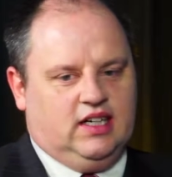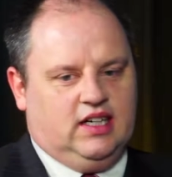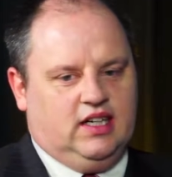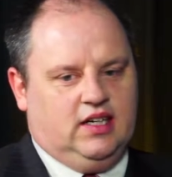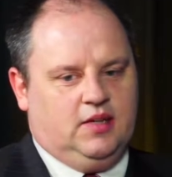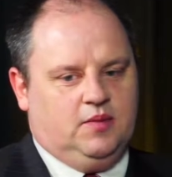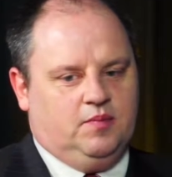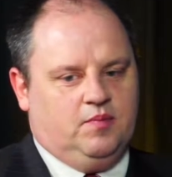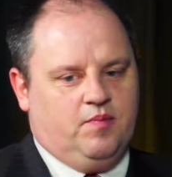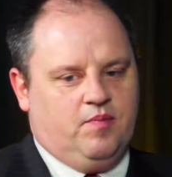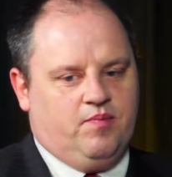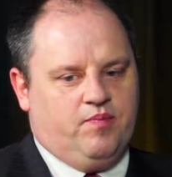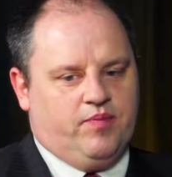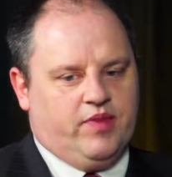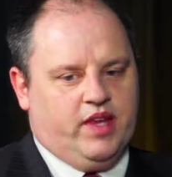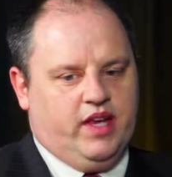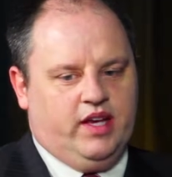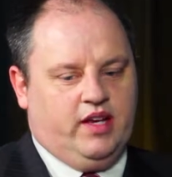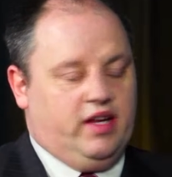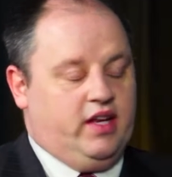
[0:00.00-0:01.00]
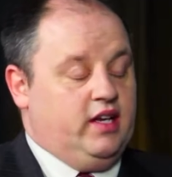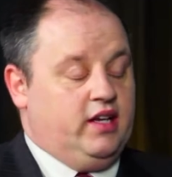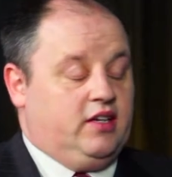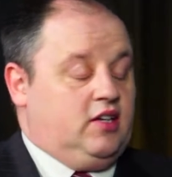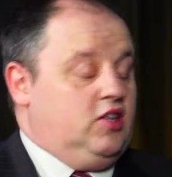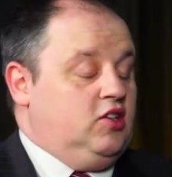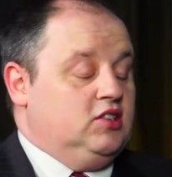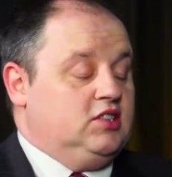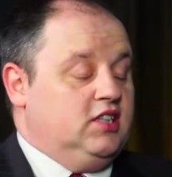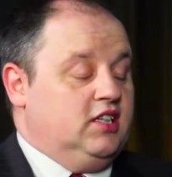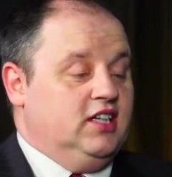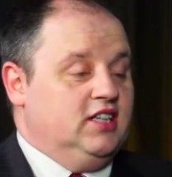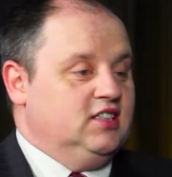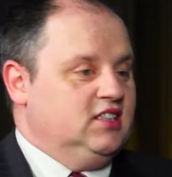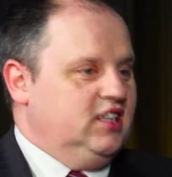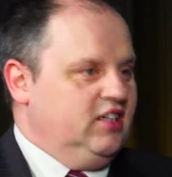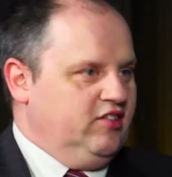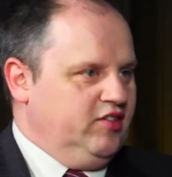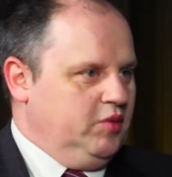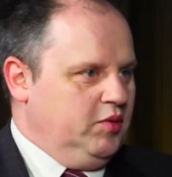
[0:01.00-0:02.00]
Um, it, it, goes
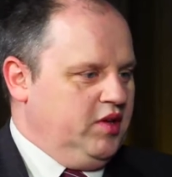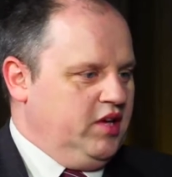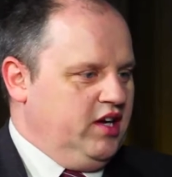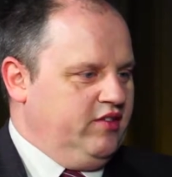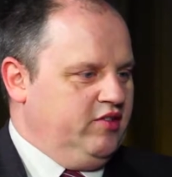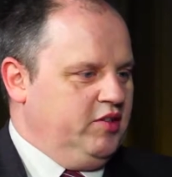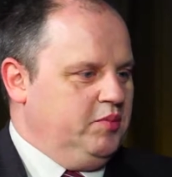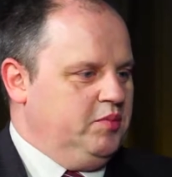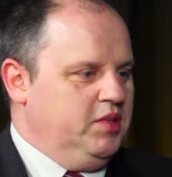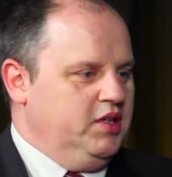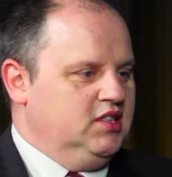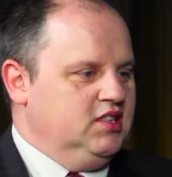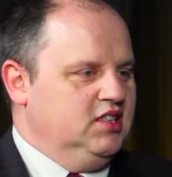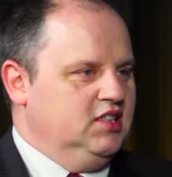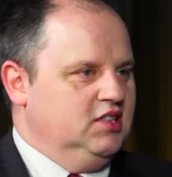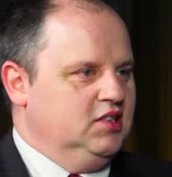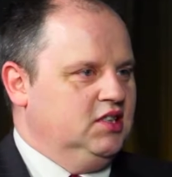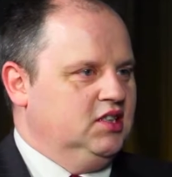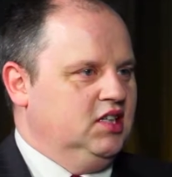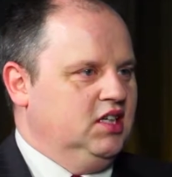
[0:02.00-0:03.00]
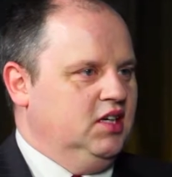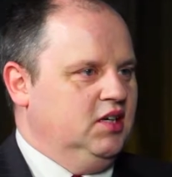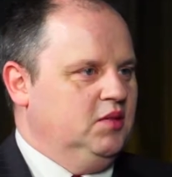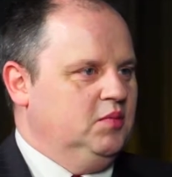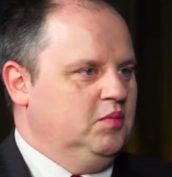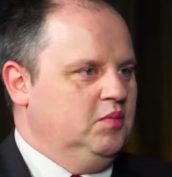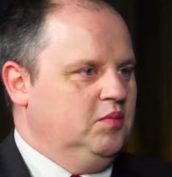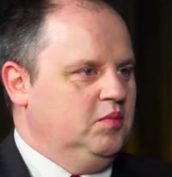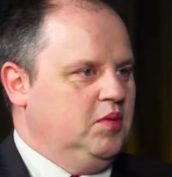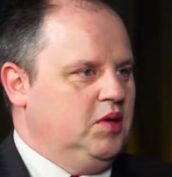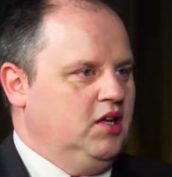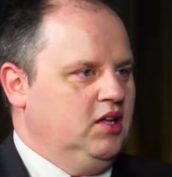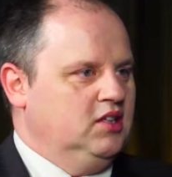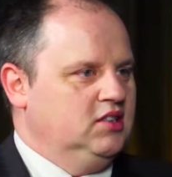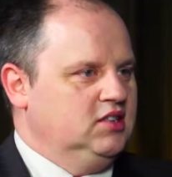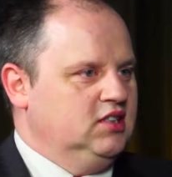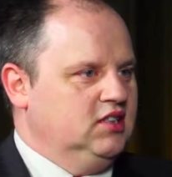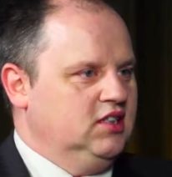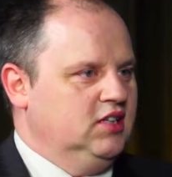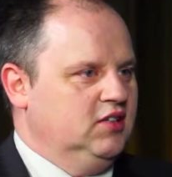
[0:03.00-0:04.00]
against every every business. Uh,
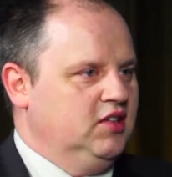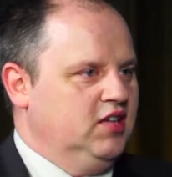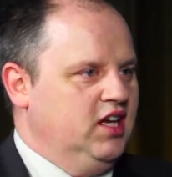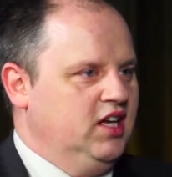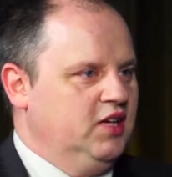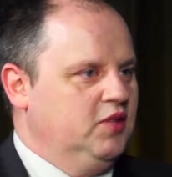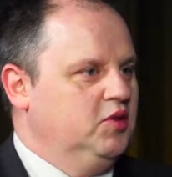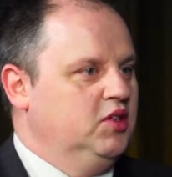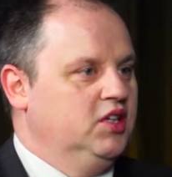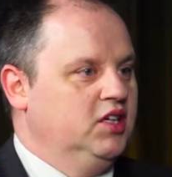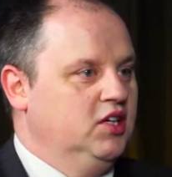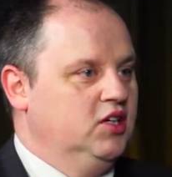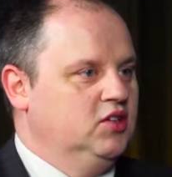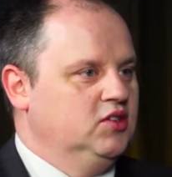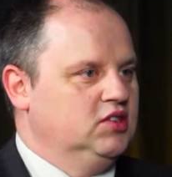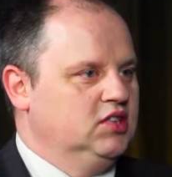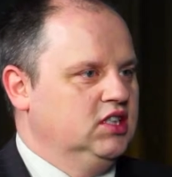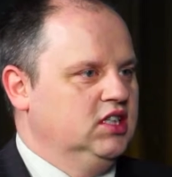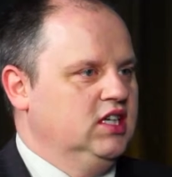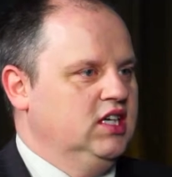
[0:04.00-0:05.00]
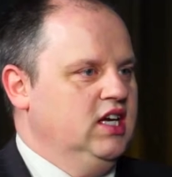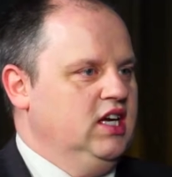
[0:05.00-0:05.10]
policy that anyone knows.